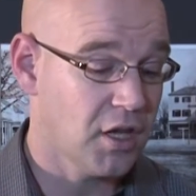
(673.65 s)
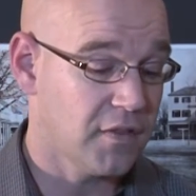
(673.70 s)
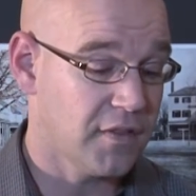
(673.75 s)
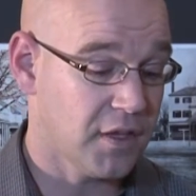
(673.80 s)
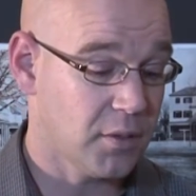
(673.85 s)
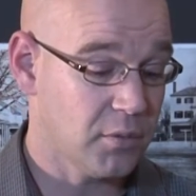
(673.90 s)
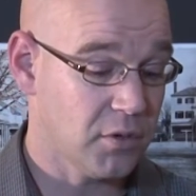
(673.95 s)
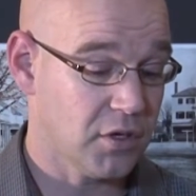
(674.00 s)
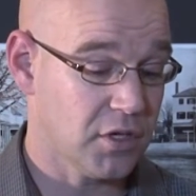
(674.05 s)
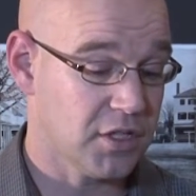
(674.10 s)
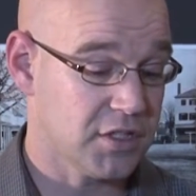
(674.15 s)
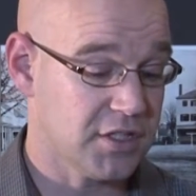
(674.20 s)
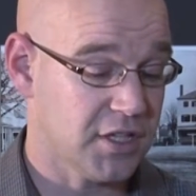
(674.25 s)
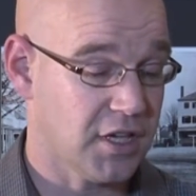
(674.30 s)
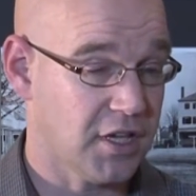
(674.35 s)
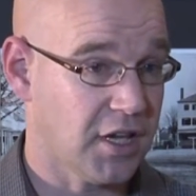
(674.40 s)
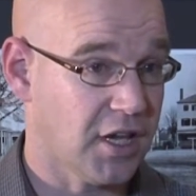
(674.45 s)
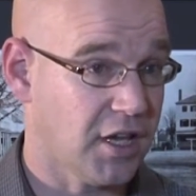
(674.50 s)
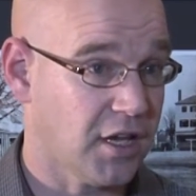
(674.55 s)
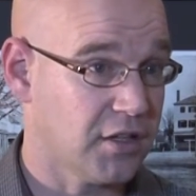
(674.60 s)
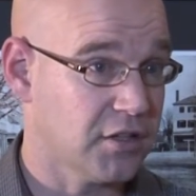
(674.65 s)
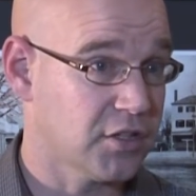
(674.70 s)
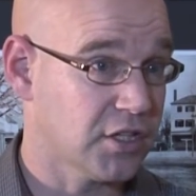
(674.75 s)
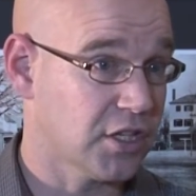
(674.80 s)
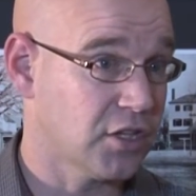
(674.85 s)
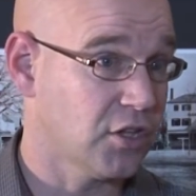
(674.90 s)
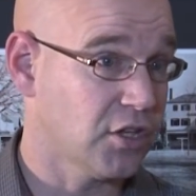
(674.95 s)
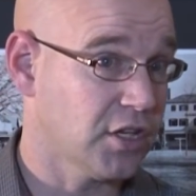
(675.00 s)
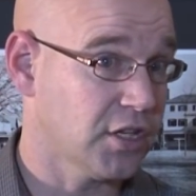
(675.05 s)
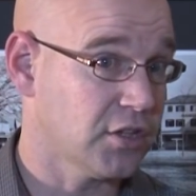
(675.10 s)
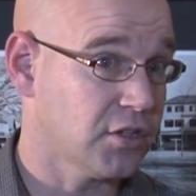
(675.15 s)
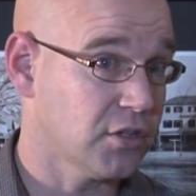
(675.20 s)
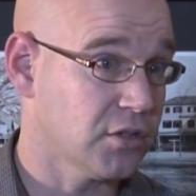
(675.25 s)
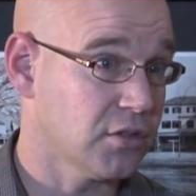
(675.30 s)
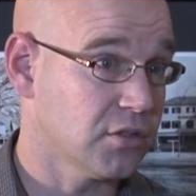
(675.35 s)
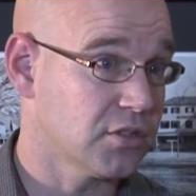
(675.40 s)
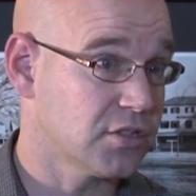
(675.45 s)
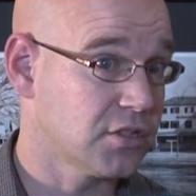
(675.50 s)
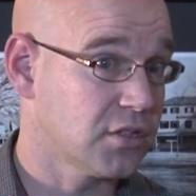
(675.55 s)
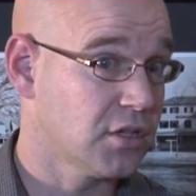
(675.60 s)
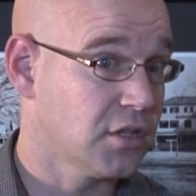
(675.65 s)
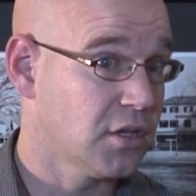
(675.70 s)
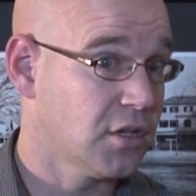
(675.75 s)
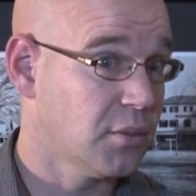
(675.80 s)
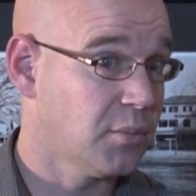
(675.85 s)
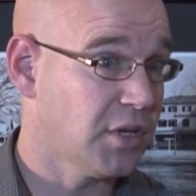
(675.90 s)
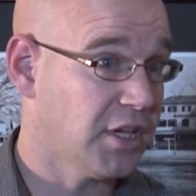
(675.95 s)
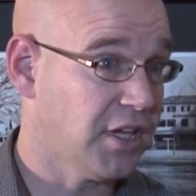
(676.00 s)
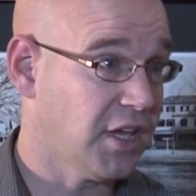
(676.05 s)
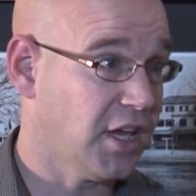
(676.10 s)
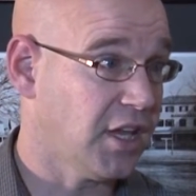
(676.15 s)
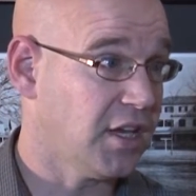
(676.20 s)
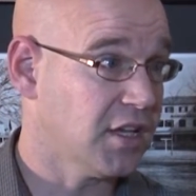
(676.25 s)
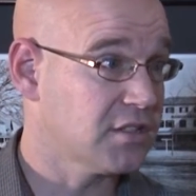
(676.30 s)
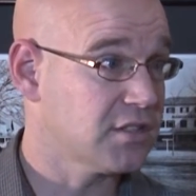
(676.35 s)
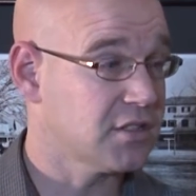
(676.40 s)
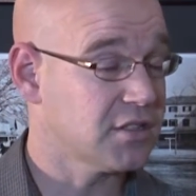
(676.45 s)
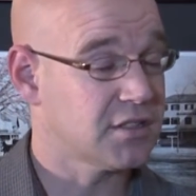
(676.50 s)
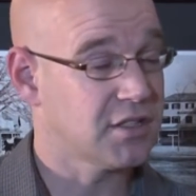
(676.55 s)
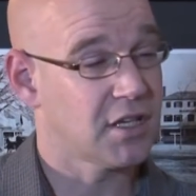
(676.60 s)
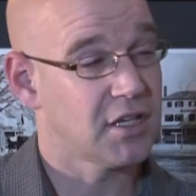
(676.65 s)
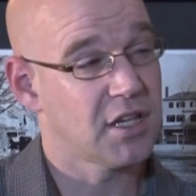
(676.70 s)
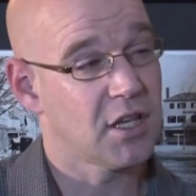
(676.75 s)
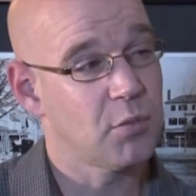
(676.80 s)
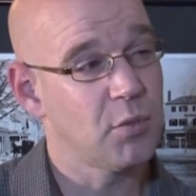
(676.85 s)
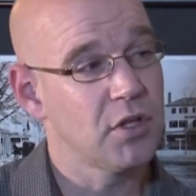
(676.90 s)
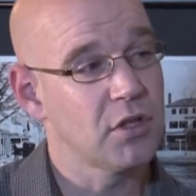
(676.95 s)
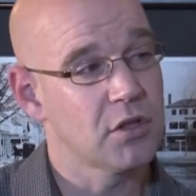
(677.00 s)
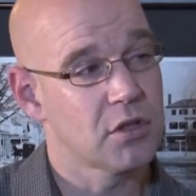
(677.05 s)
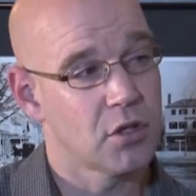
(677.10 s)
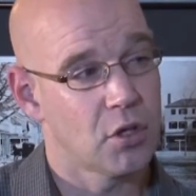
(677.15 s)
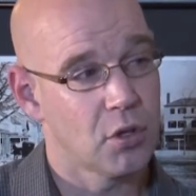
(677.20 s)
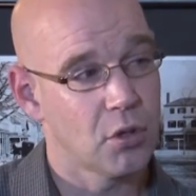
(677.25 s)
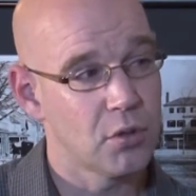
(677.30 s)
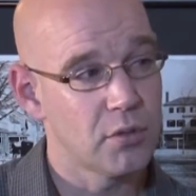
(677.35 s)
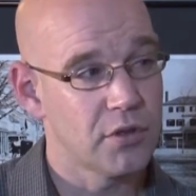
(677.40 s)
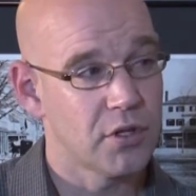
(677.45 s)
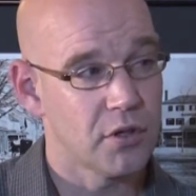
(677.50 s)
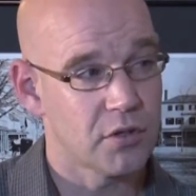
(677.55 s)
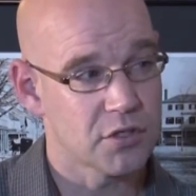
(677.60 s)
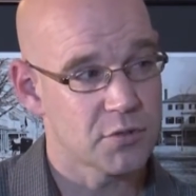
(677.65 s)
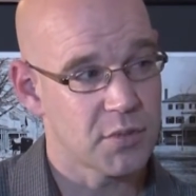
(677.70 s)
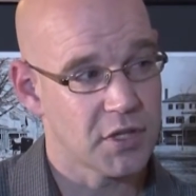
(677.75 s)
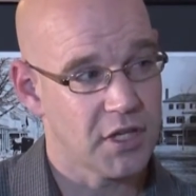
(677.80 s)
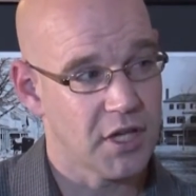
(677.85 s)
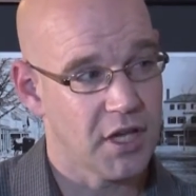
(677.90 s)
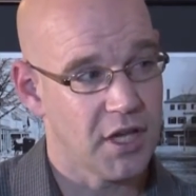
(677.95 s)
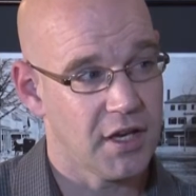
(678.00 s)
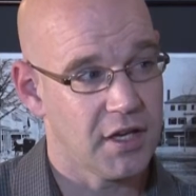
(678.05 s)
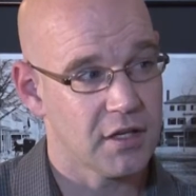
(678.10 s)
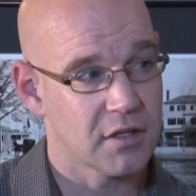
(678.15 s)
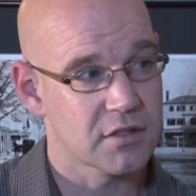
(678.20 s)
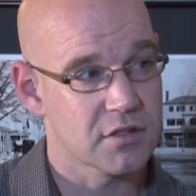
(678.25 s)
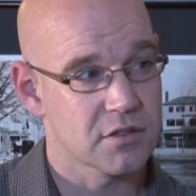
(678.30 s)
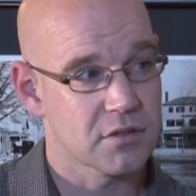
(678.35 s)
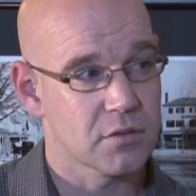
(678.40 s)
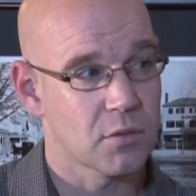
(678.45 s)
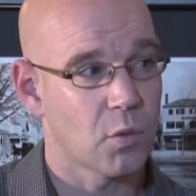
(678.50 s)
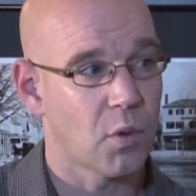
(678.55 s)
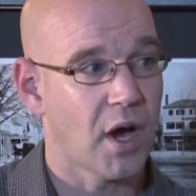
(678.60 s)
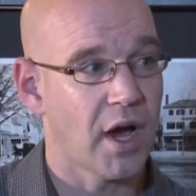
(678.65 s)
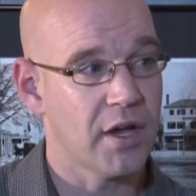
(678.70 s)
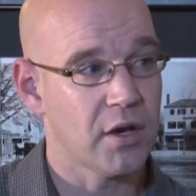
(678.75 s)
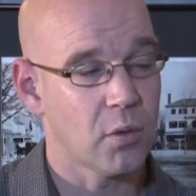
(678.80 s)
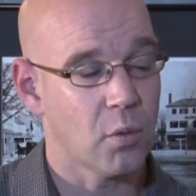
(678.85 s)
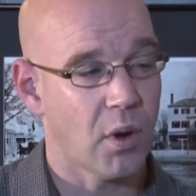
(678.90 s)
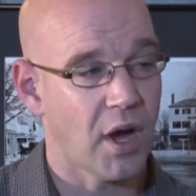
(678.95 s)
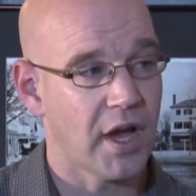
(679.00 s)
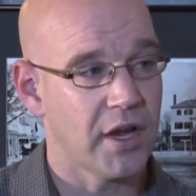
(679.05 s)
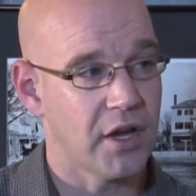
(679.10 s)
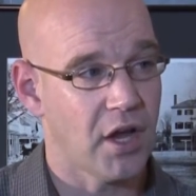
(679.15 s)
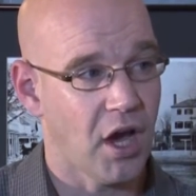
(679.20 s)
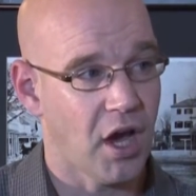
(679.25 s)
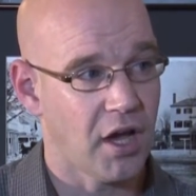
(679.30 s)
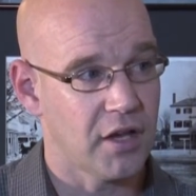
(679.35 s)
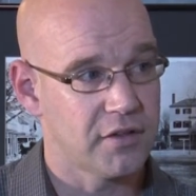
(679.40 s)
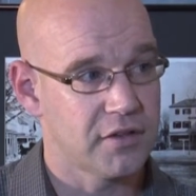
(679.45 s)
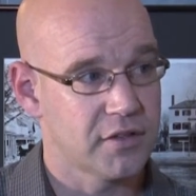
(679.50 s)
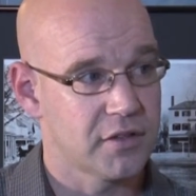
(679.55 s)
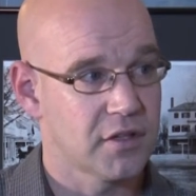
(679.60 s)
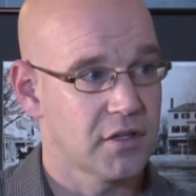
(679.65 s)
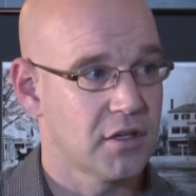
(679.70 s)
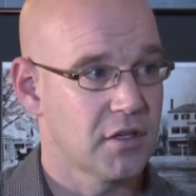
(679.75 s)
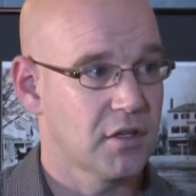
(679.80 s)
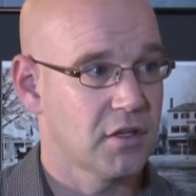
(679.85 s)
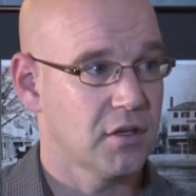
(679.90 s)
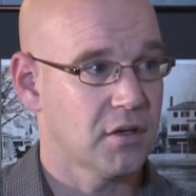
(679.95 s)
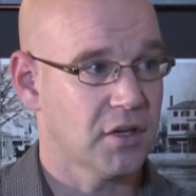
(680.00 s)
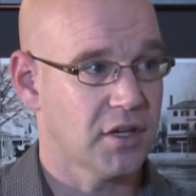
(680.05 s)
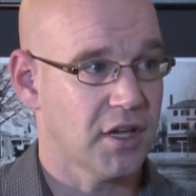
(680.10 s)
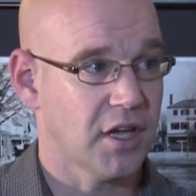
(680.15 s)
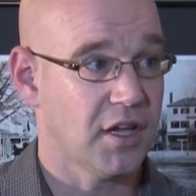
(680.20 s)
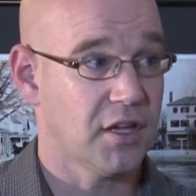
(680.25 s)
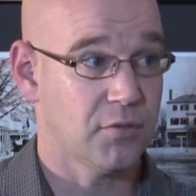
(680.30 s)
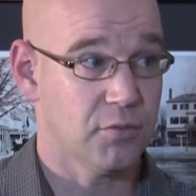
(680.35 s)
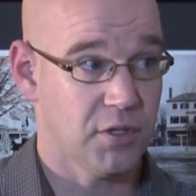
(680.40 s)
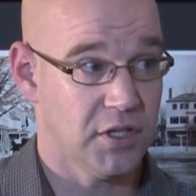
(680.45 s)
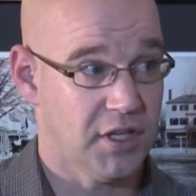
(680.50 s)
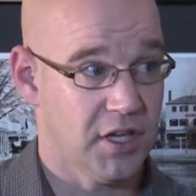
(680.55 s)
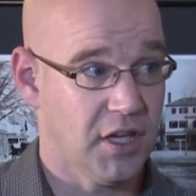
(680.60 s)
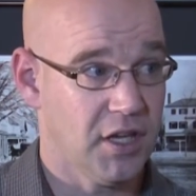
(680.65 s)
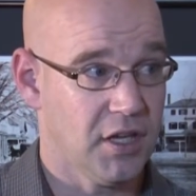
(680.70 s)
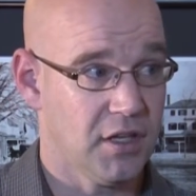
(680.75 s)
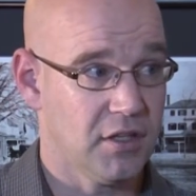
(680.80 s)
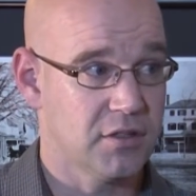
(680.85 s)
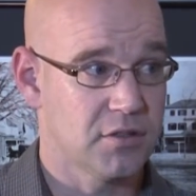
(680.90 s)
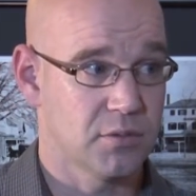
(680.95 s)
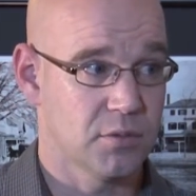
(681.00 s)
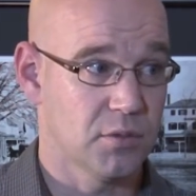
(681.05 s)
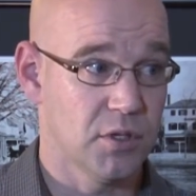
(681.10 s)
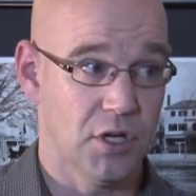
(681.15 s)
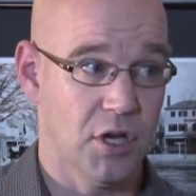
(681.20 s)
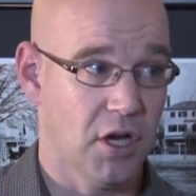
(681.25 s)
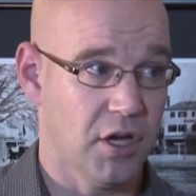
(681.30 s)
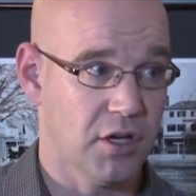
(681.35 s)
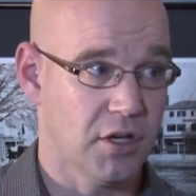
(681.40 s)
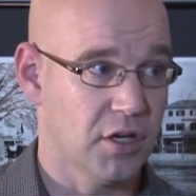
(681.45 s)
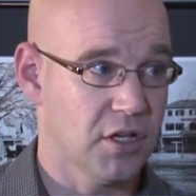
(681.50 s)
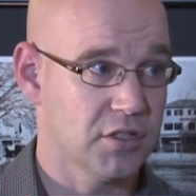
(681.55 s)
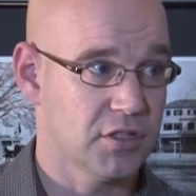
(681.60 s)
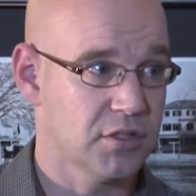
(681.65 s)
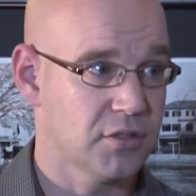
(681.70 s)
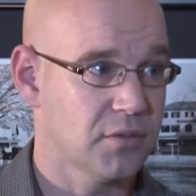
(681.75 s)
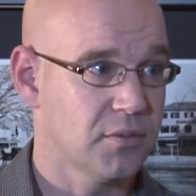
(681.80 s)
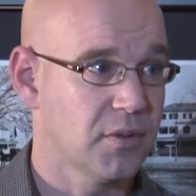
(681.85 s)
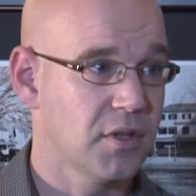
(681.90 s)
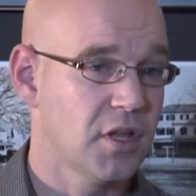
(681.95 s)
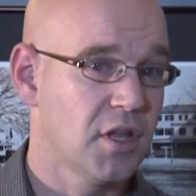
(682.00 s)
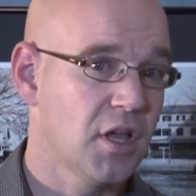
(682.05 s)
Then we're going to take a look at those mechanics and say, can we load those mechanics? Why or why not? Okay, if we can't, we're not going to.